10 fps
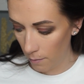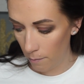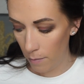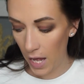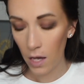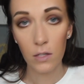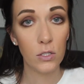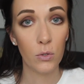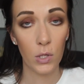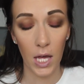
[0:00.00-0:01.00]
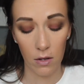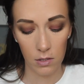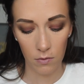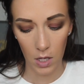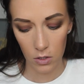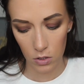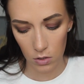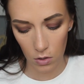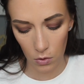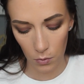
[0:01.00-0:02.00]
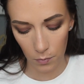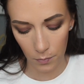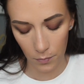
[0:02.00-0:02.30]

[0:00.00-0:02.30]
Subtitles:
I'm back to the House of Lashes glue.